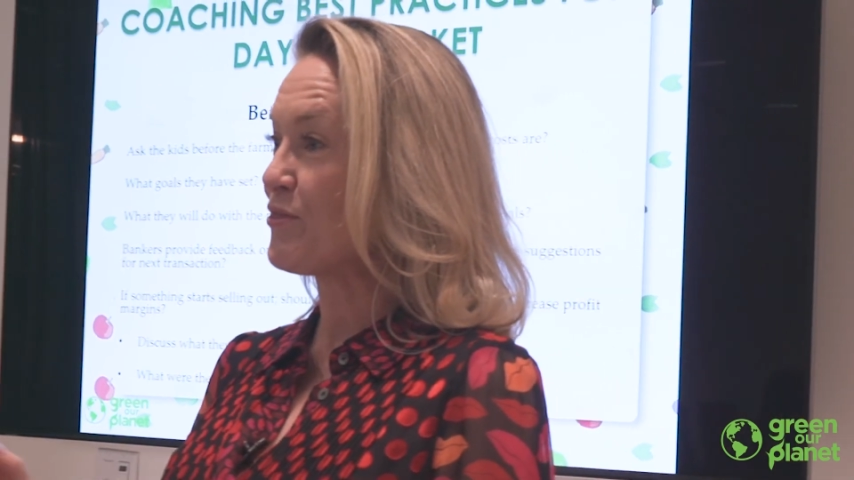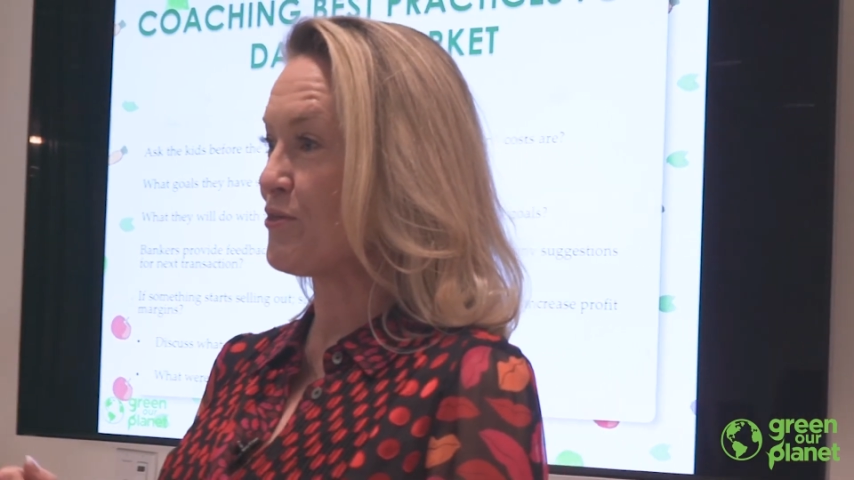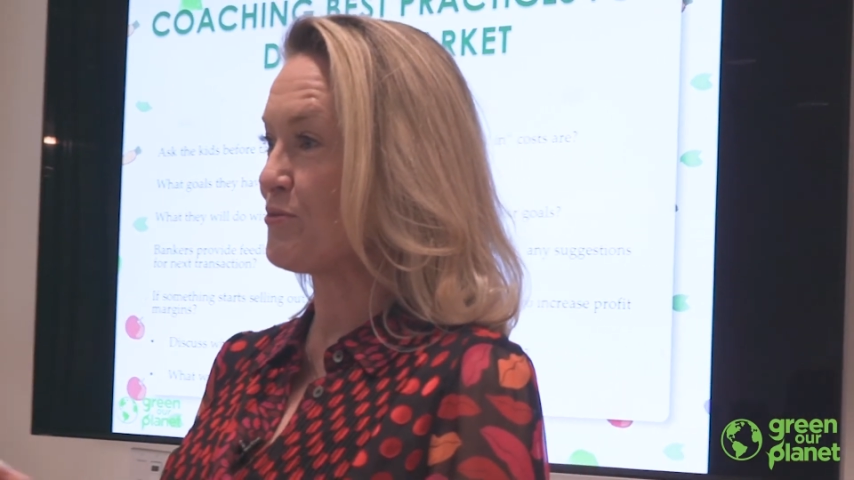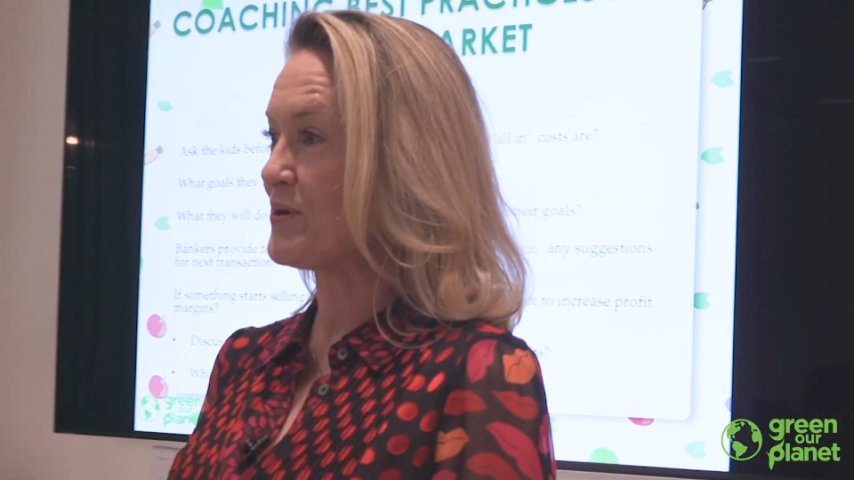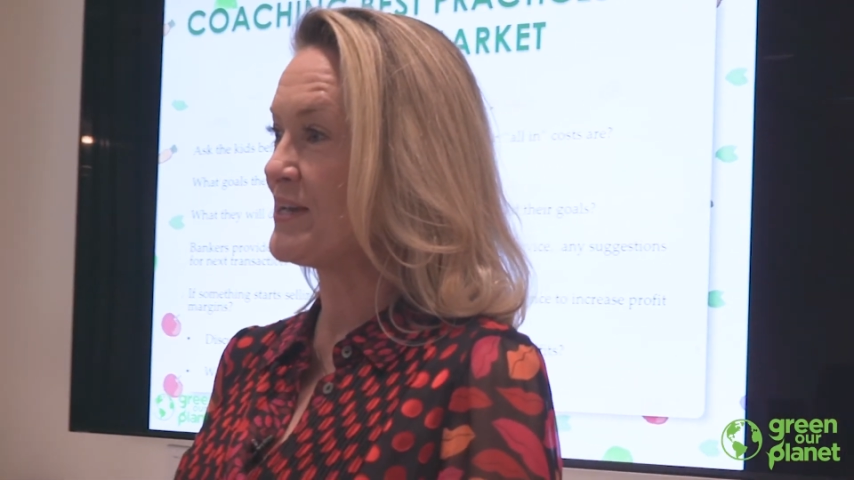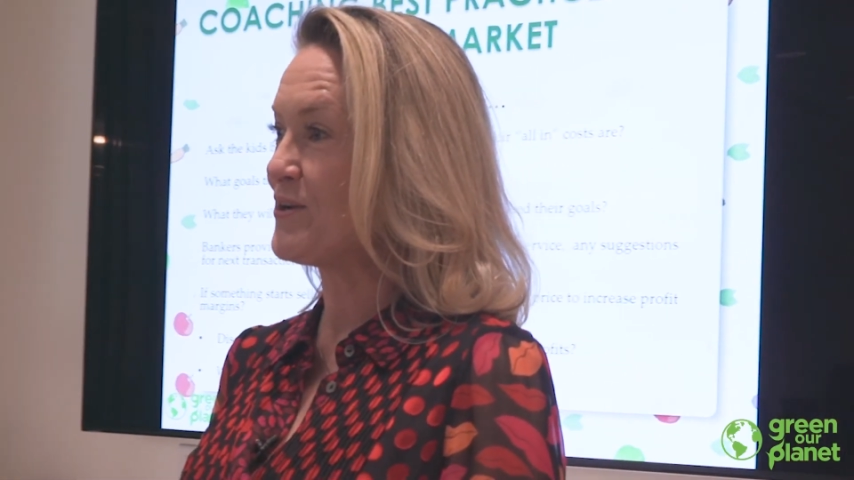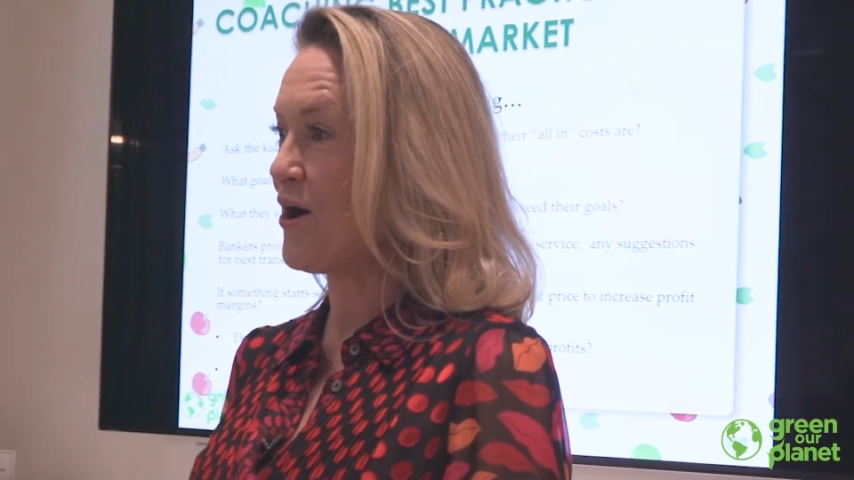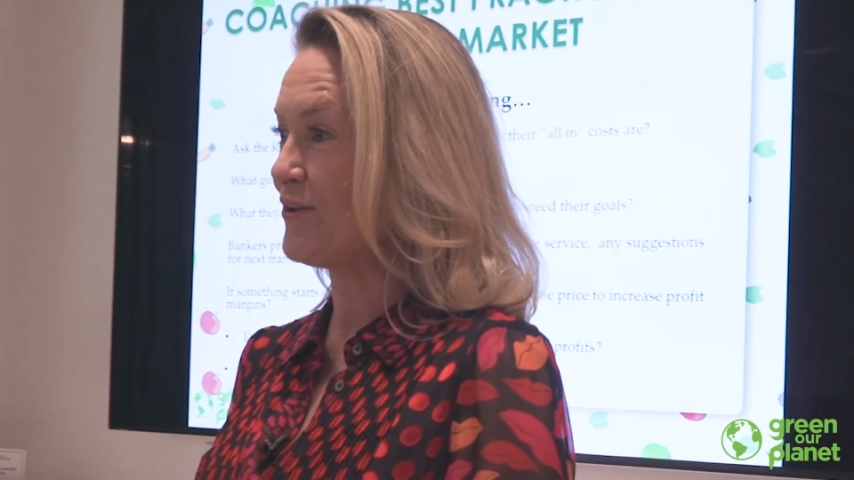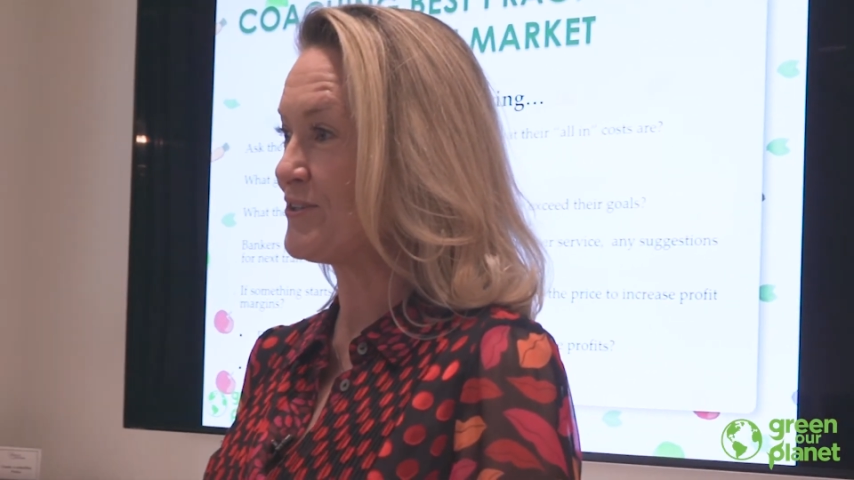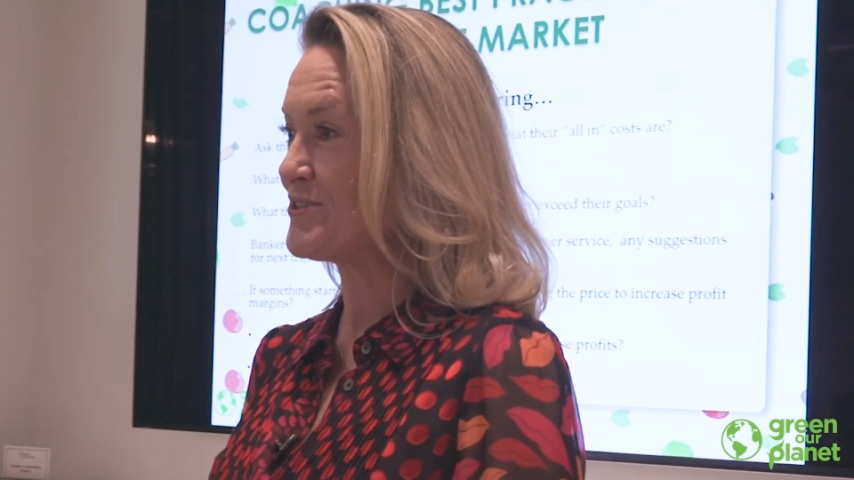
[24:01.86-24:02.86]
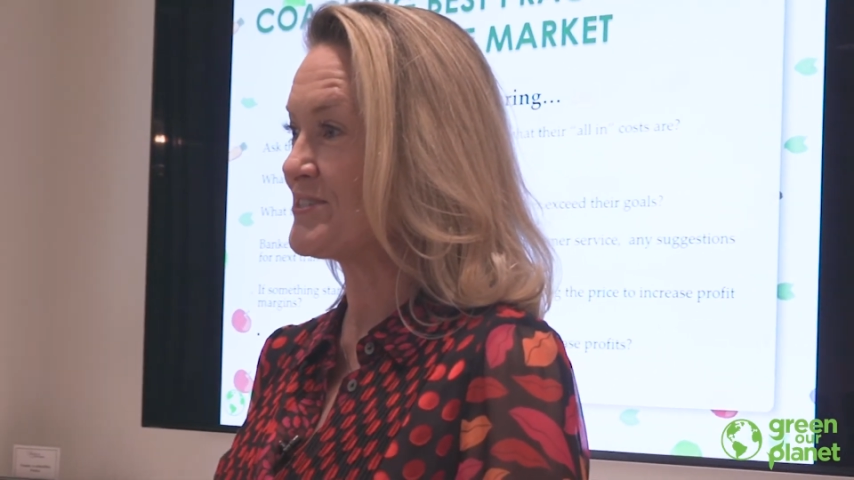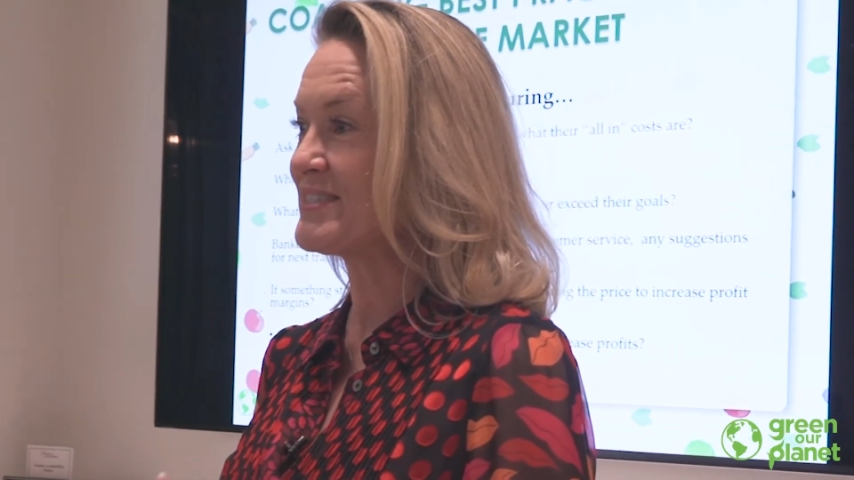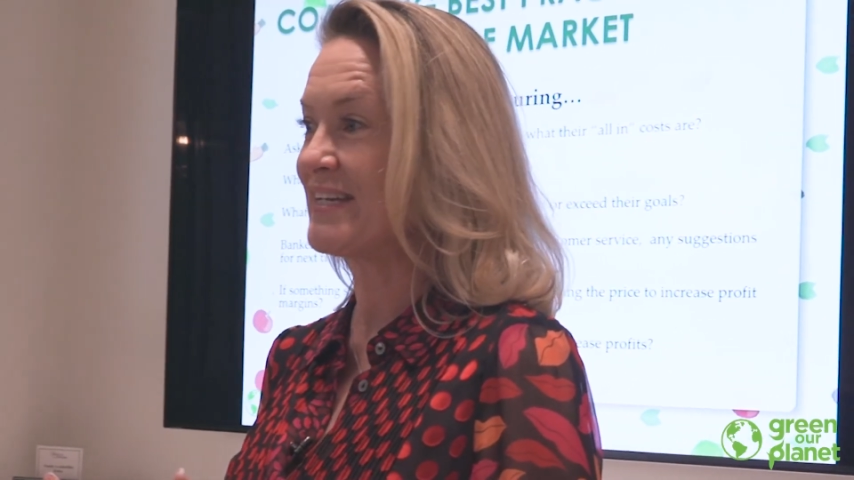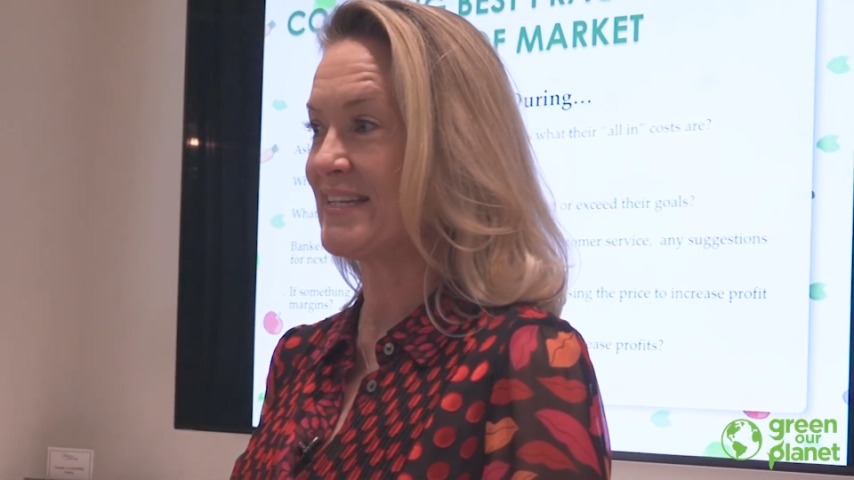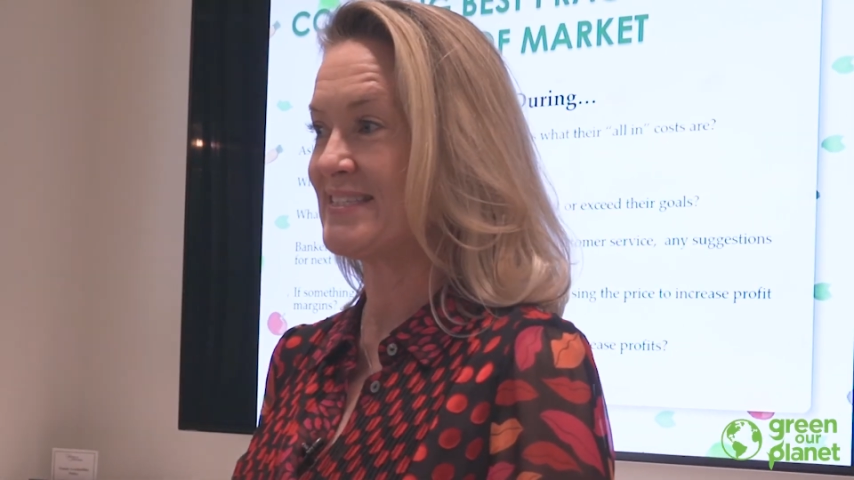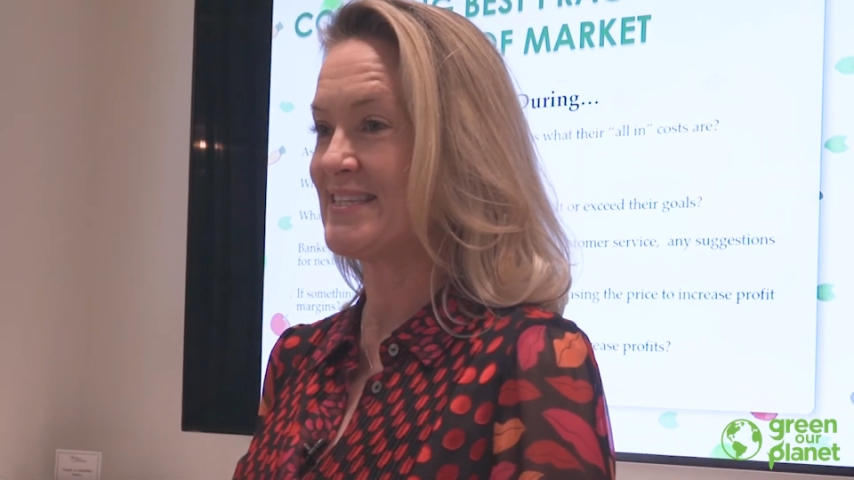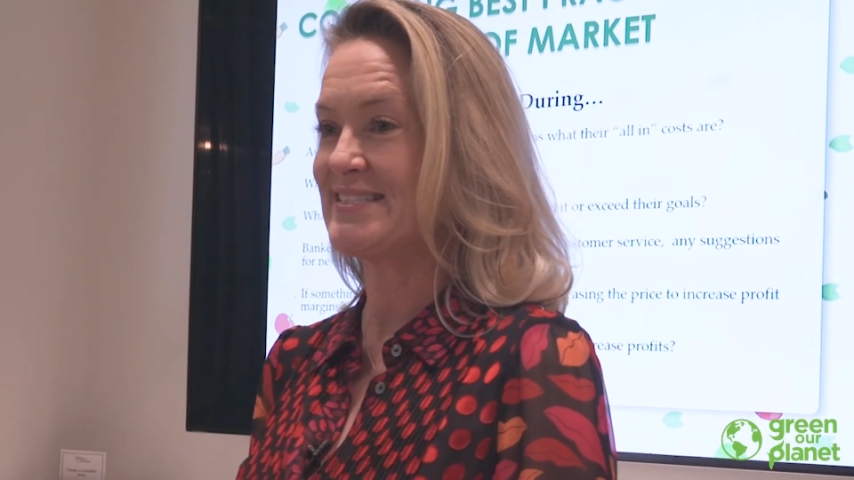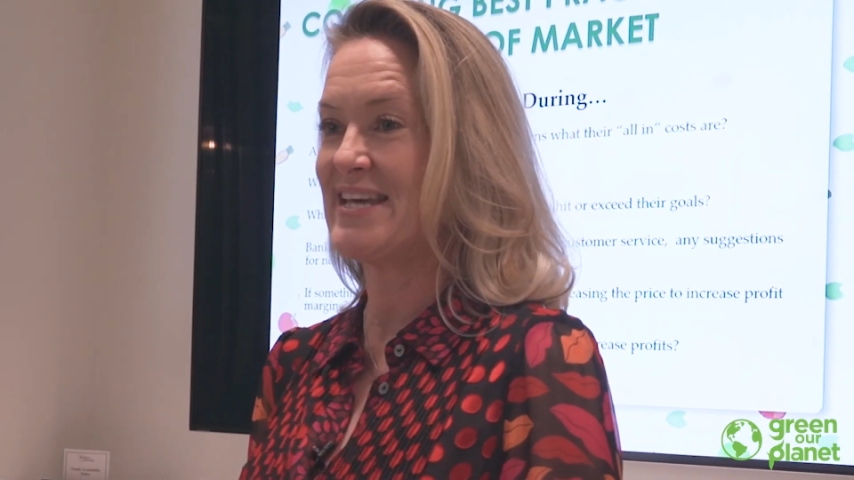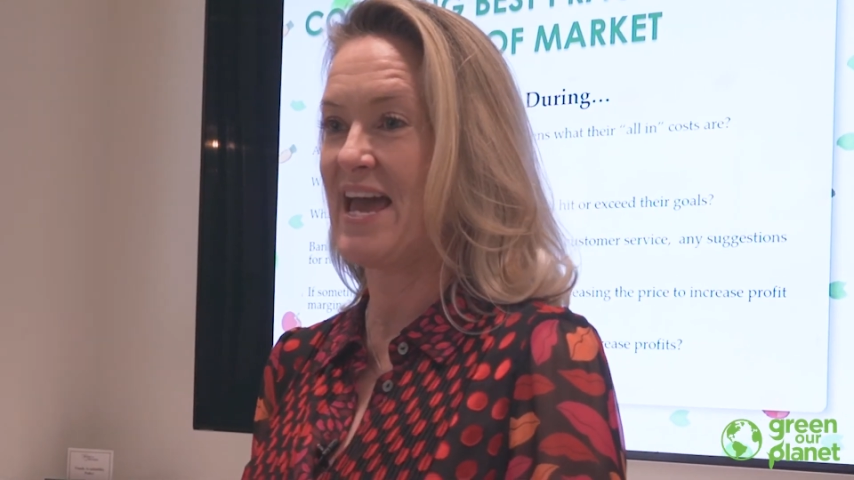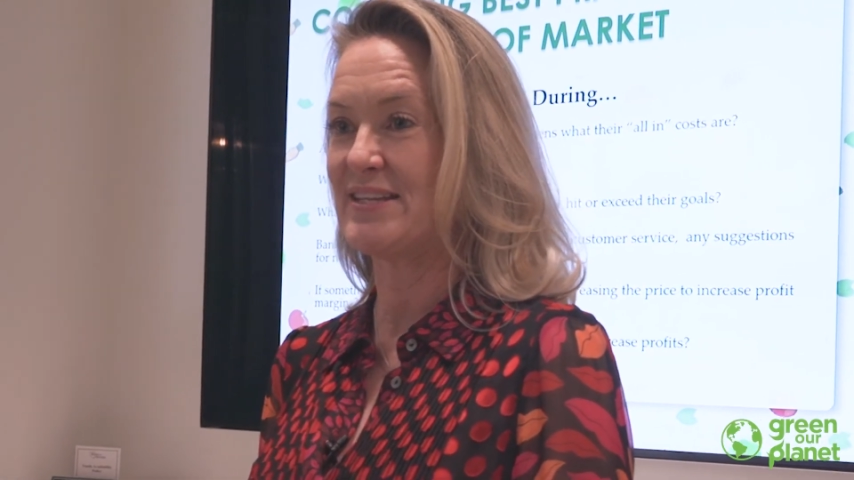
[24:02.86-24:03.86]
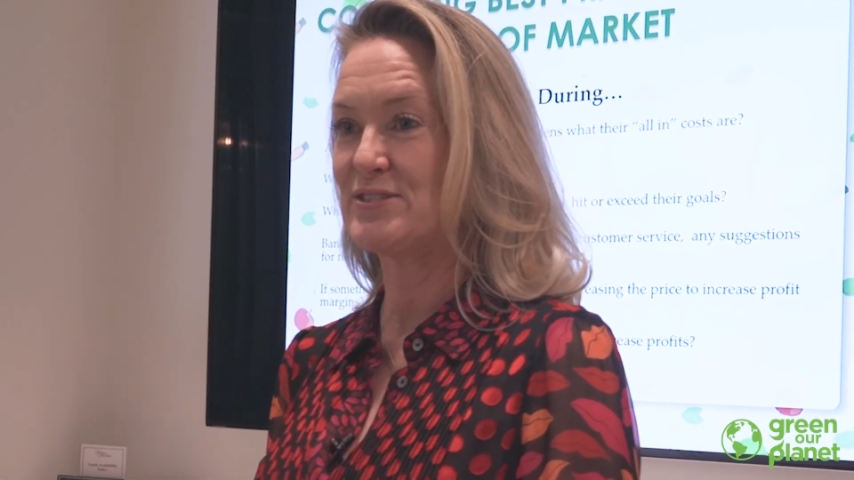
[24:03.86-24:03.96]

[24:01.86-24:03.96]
the $3 to get to the 10.